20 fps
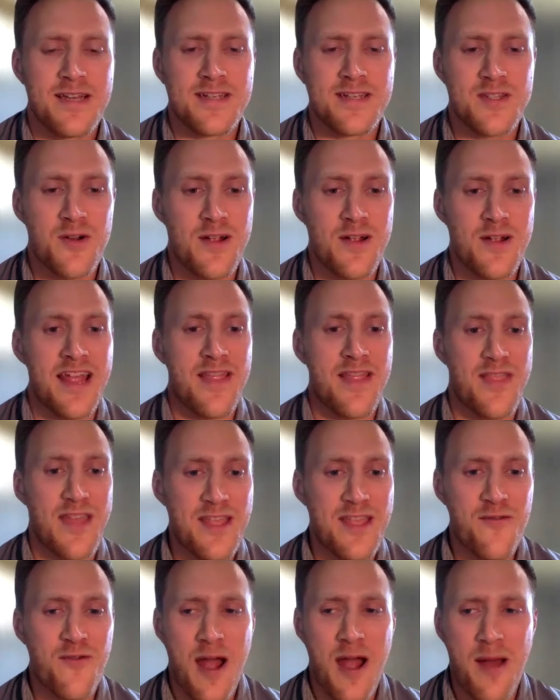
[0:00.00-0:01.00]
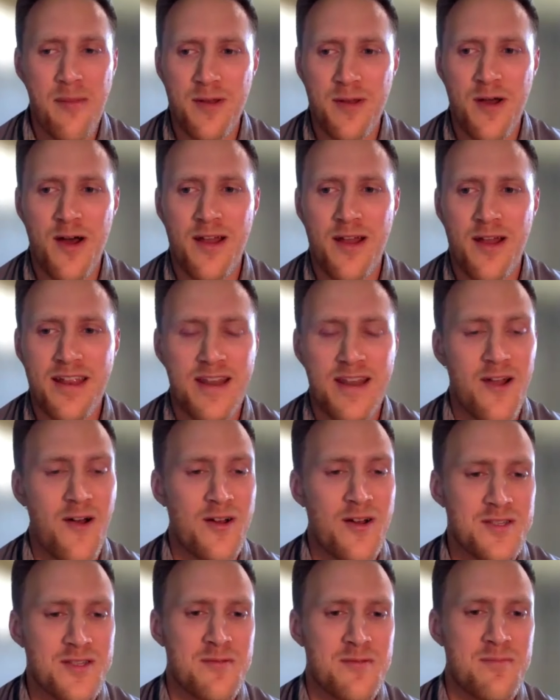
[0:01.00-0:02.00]
So again, thank you for hopping on, and
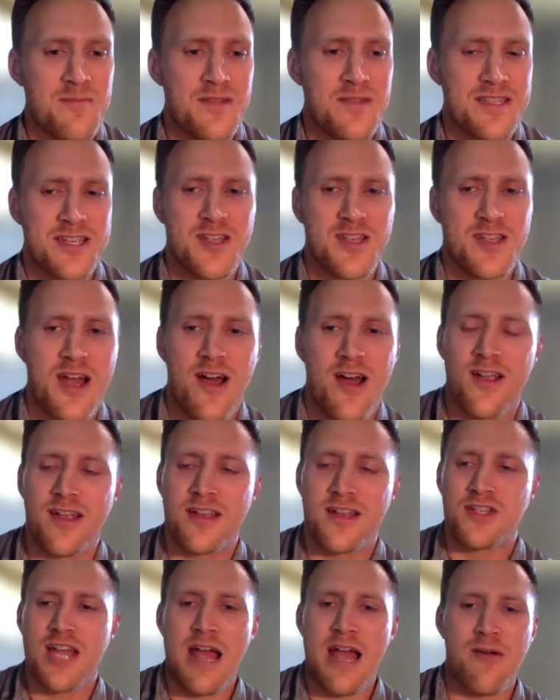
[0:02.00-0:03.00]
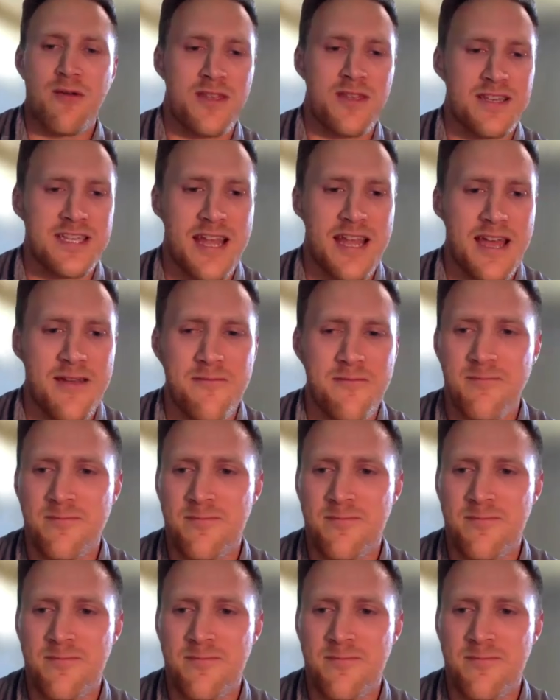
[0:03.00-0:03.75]
awesome to talk and chat with you today.